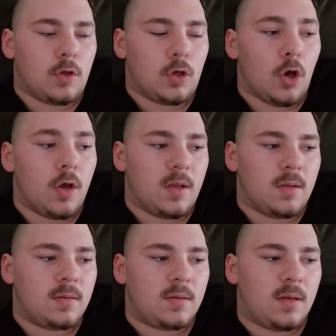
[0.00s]
good
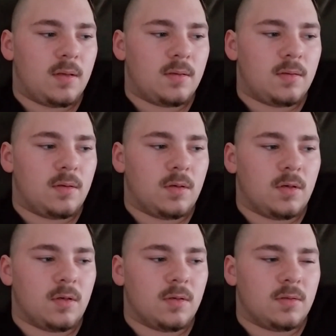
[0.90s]

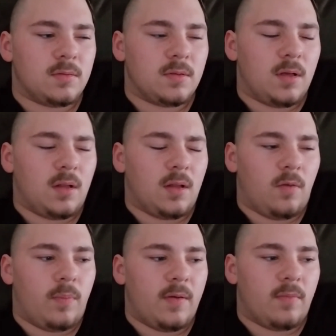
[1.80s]
or a little
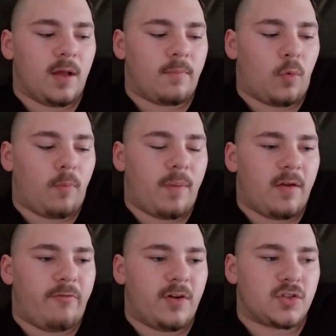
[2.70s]
bit like more
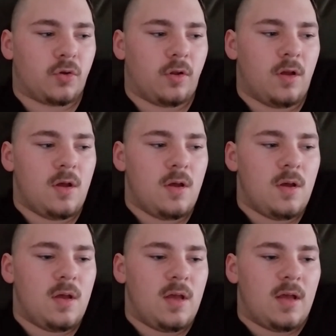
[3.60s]
beneficial
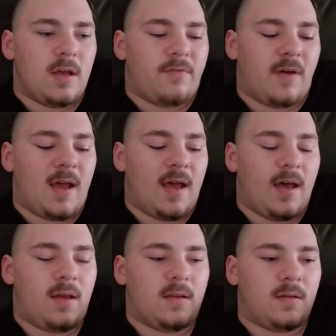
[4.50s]
if I
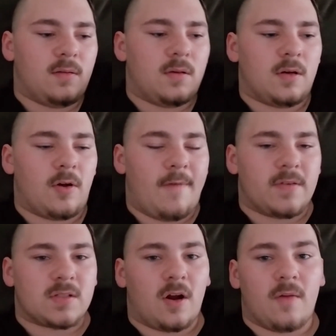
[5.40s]
had a
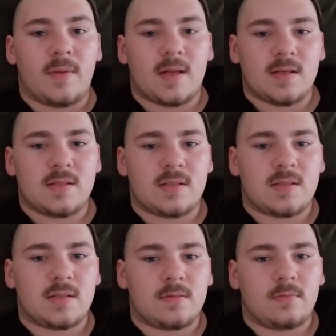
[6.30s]
graphics card
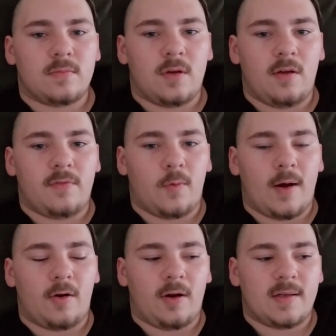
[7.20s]
because of the
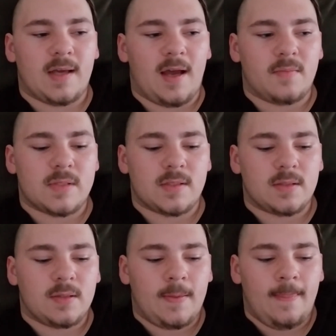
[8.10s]
rendering times.
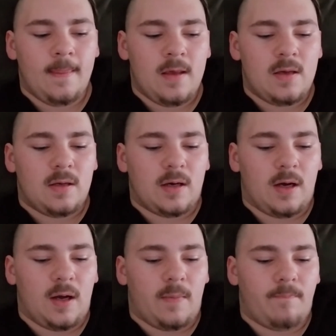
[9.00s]

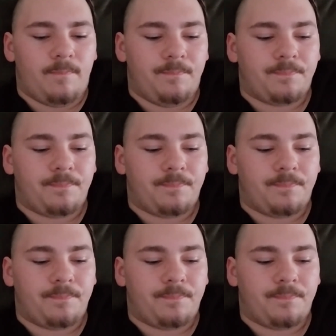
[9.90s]
I